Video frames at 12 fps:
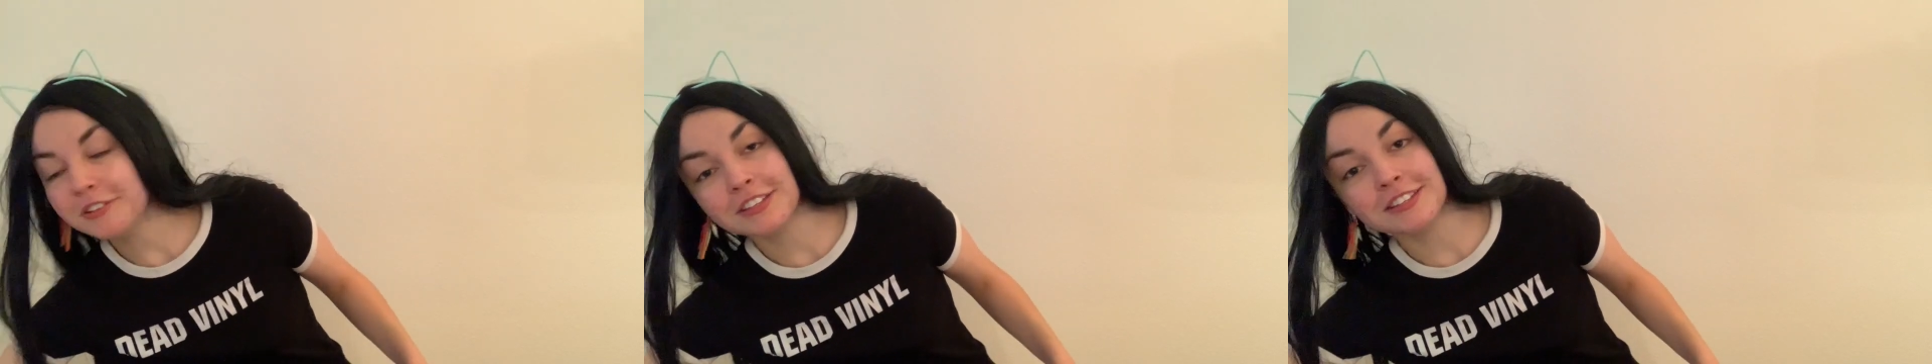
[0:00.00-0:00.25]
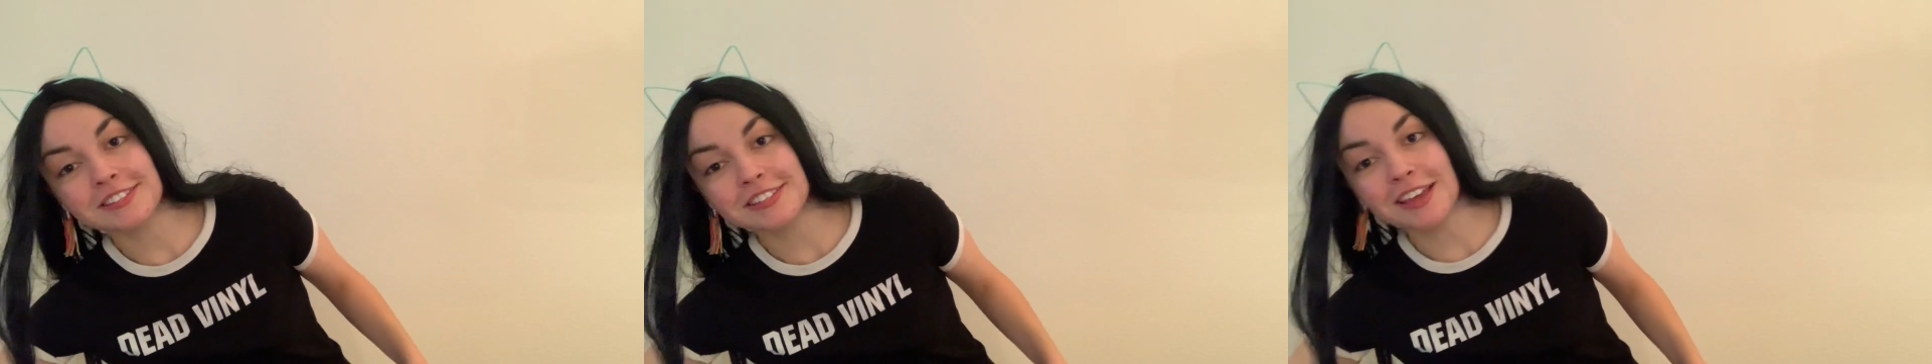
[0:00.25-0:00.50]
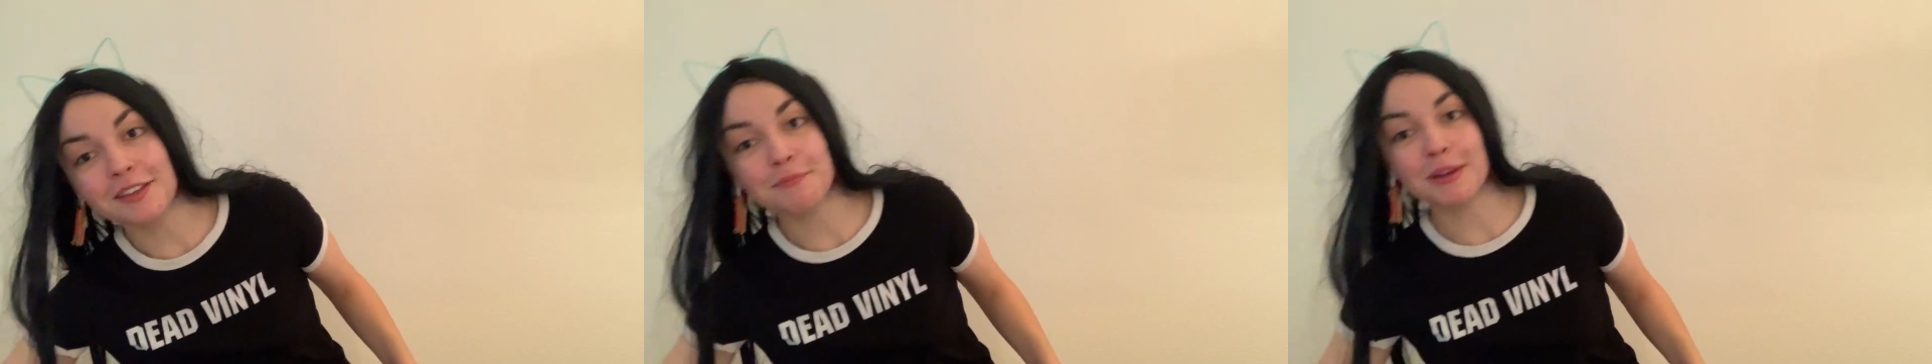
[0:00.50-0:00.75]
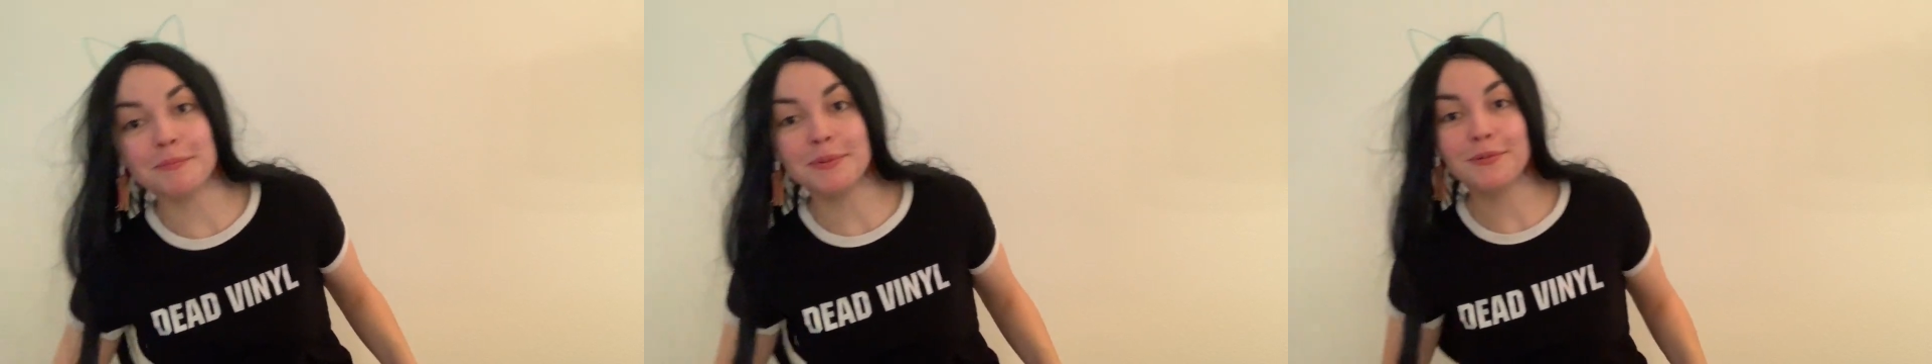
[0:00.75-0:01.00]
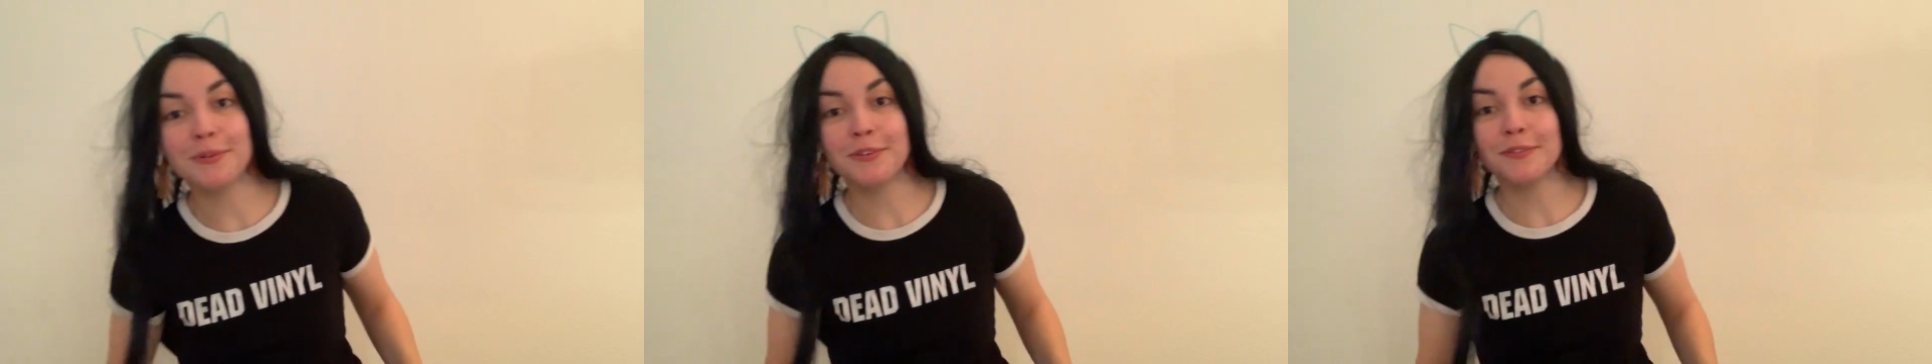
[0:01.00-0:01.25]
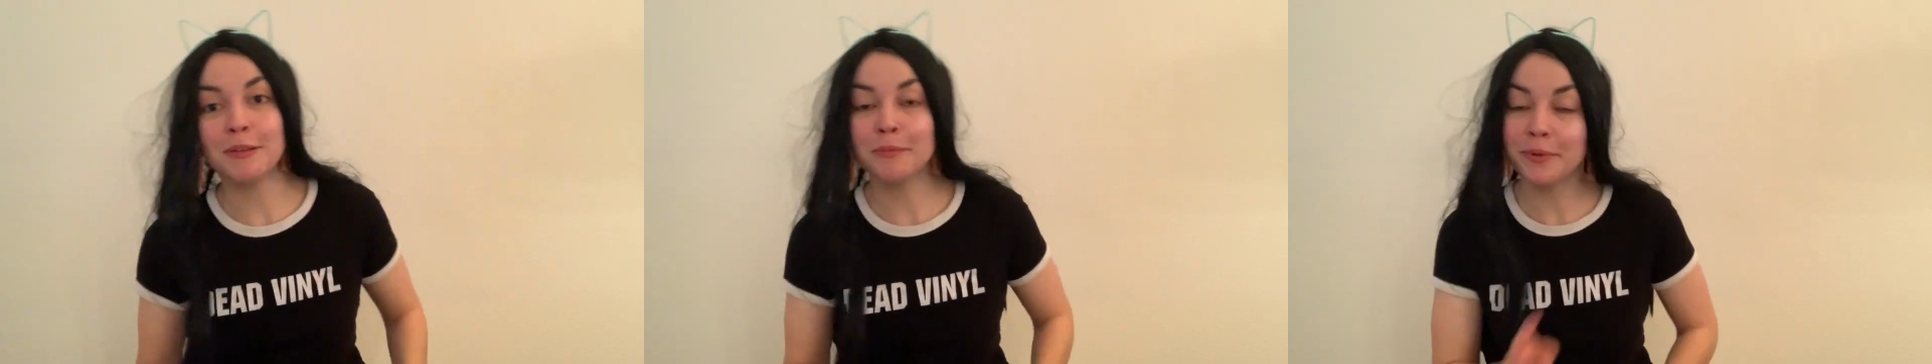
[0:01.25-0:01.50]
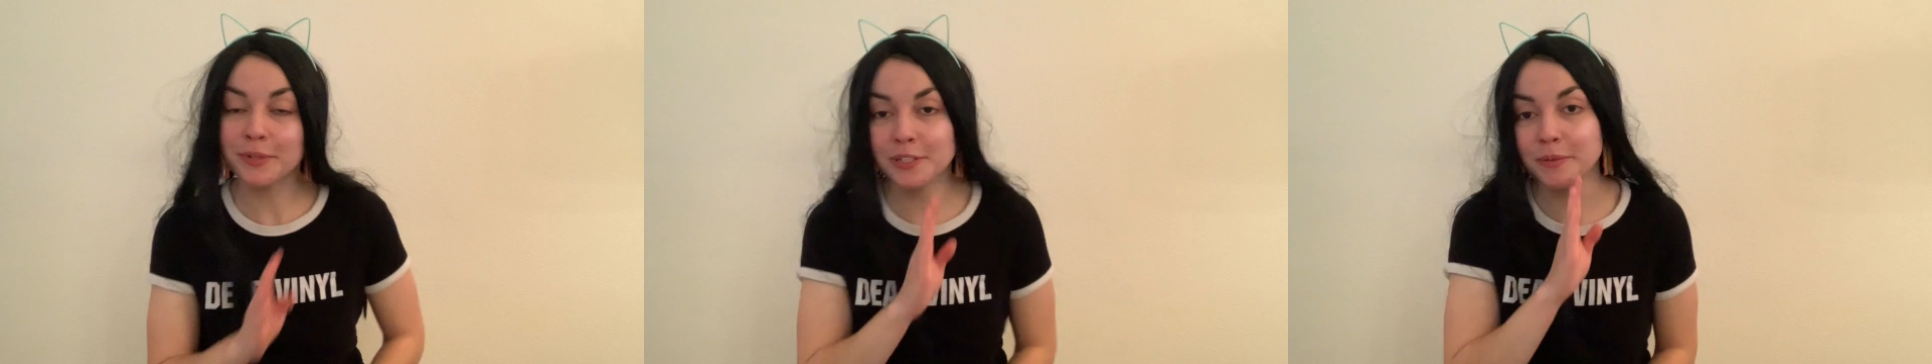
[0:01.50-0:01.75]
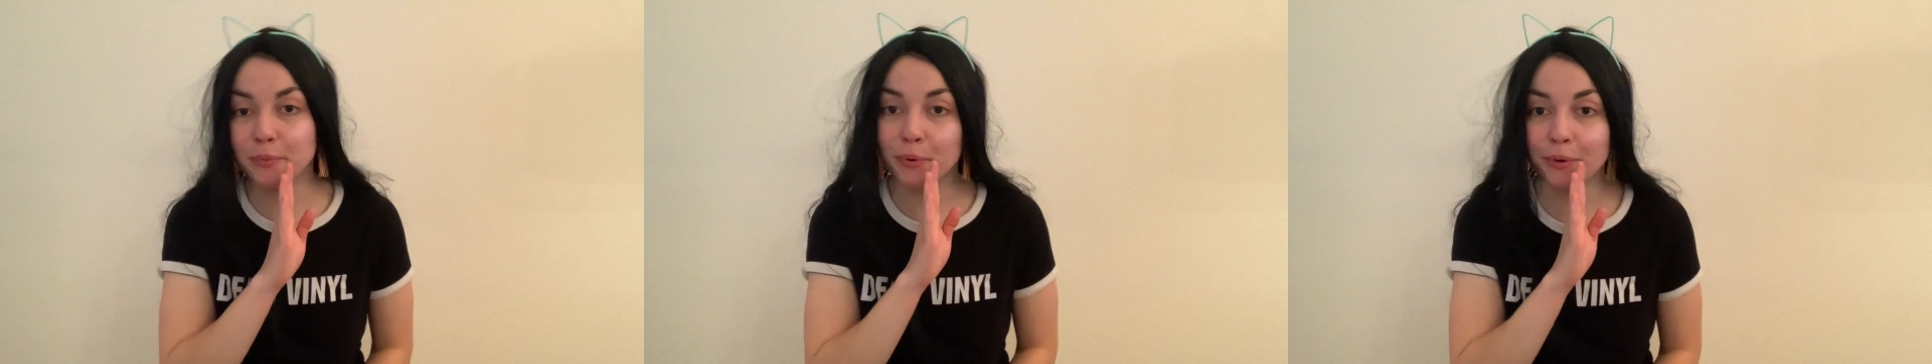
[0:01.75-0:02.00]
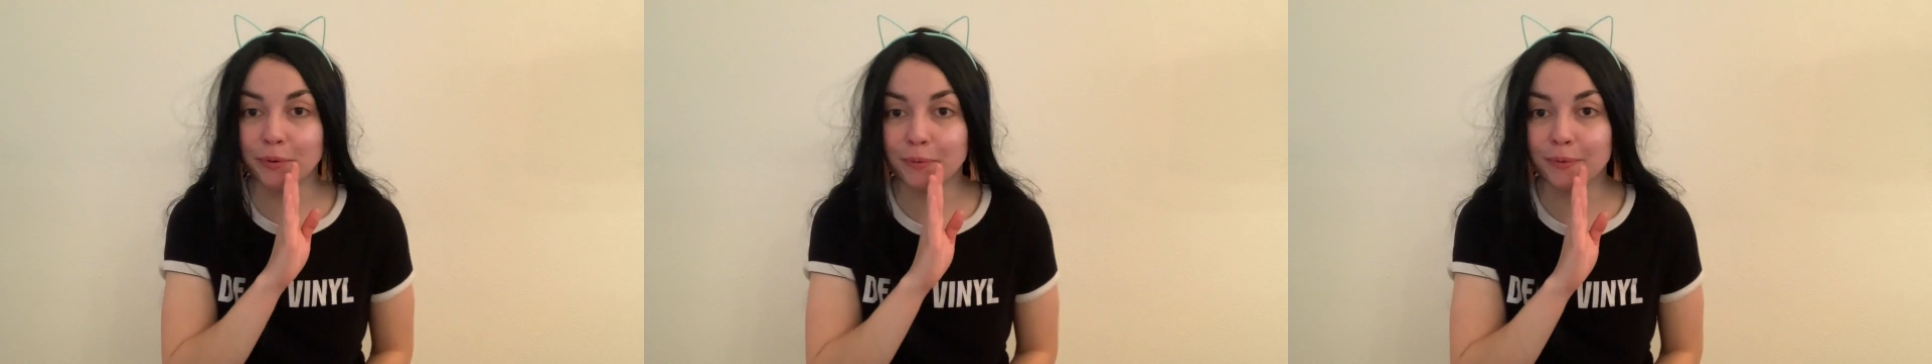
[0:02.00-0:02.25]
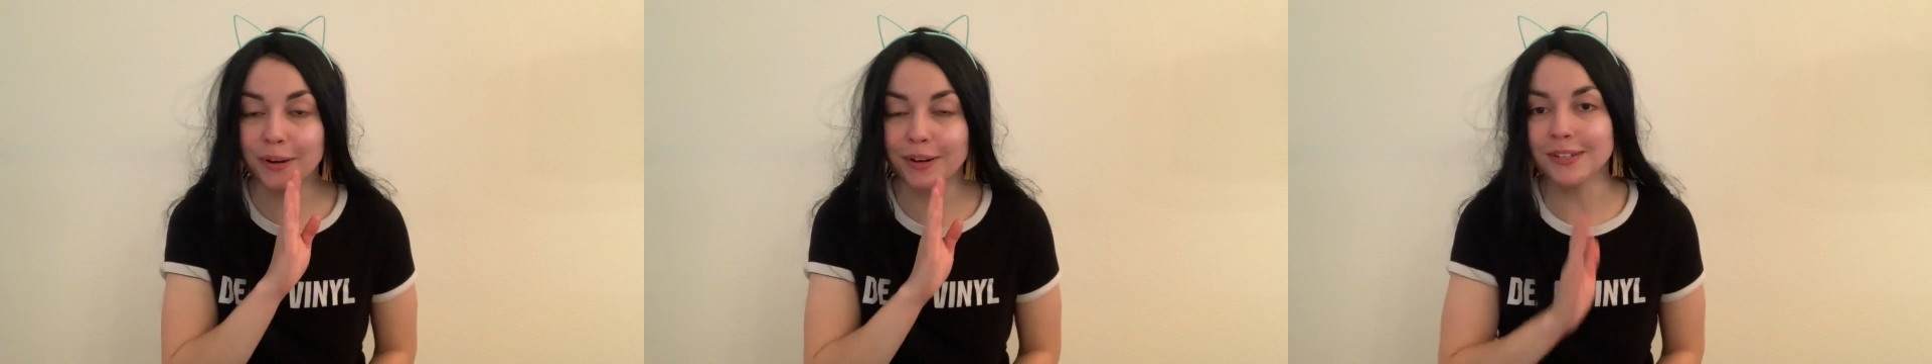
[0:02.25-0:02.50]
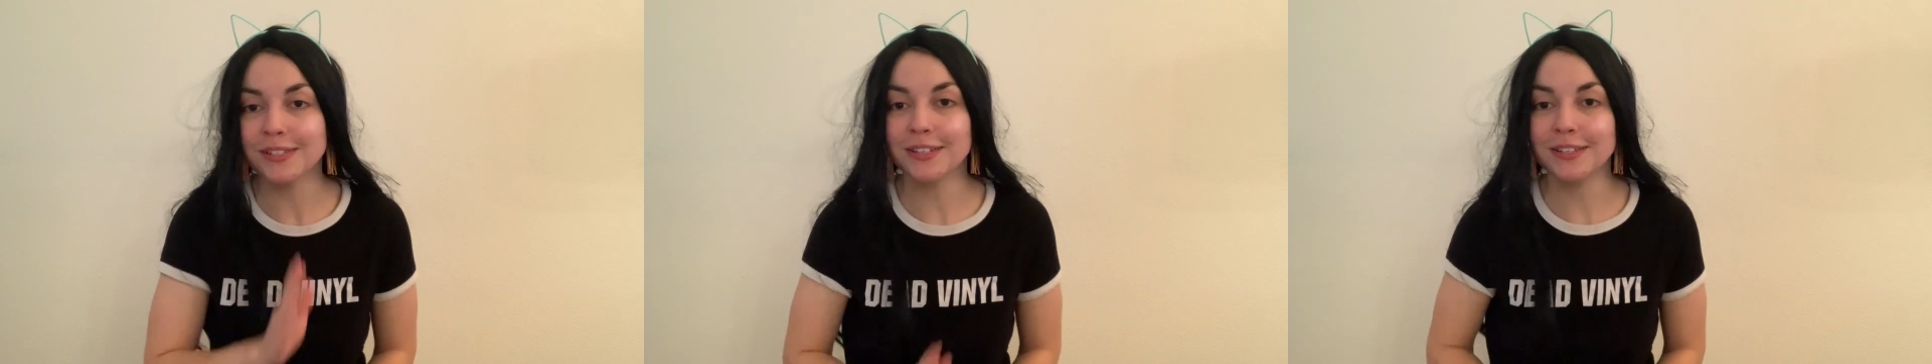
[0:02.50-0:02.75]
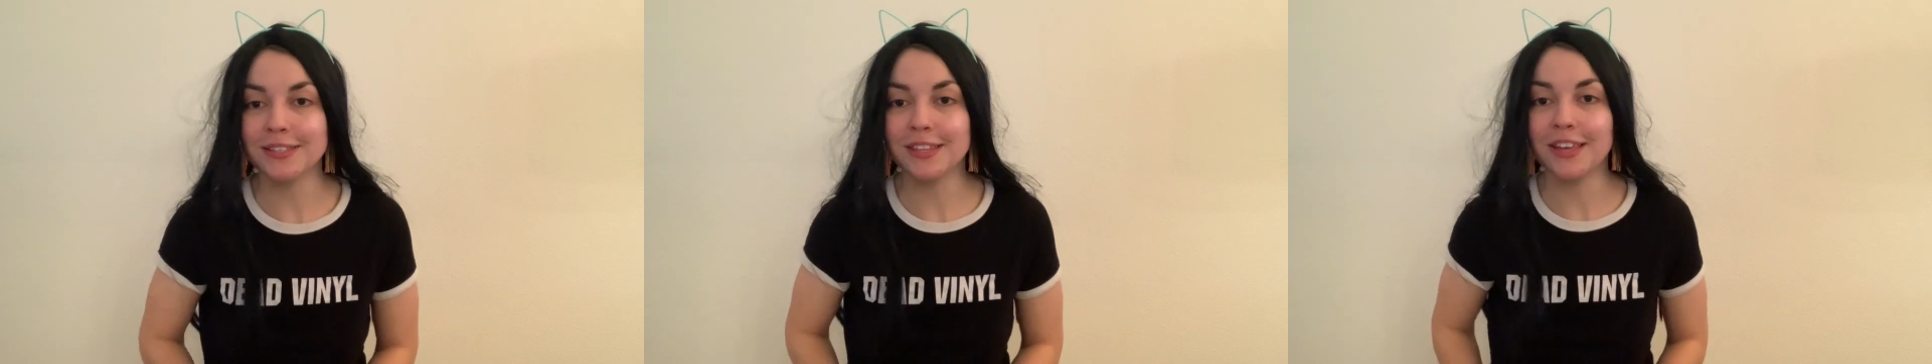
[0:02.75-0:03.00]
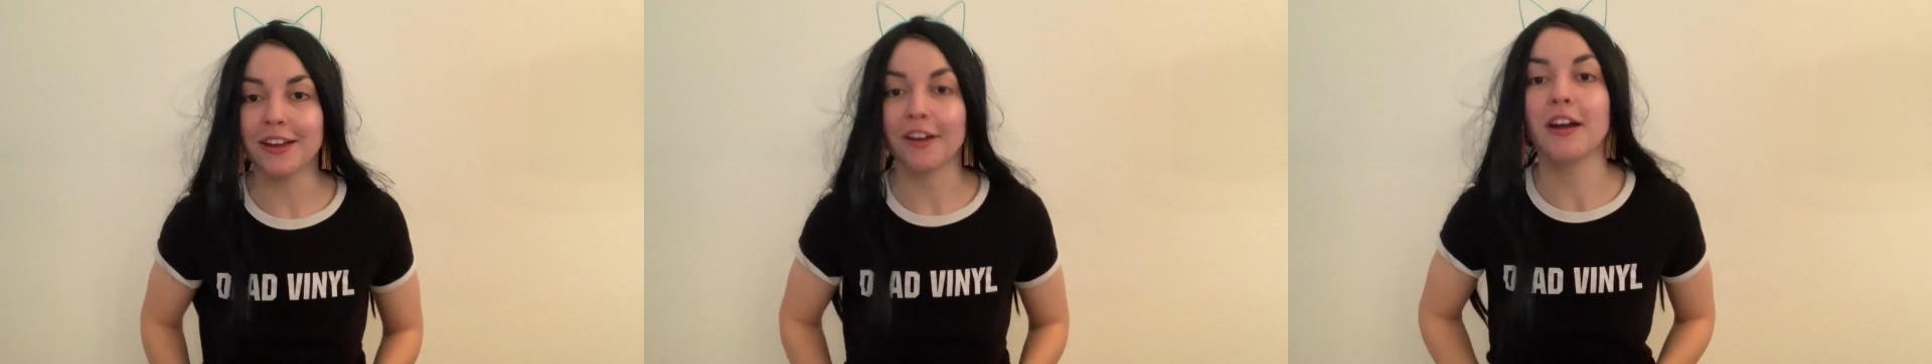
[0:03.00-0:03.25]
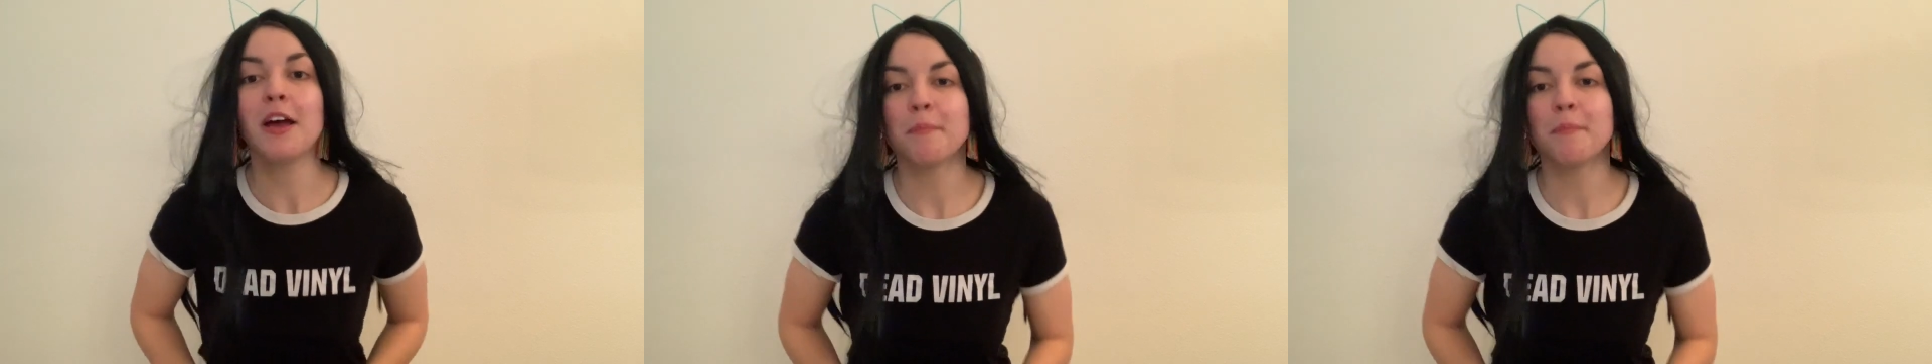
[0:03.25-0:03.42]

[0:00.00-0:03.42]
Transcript: consent might be one of the most important words that's there.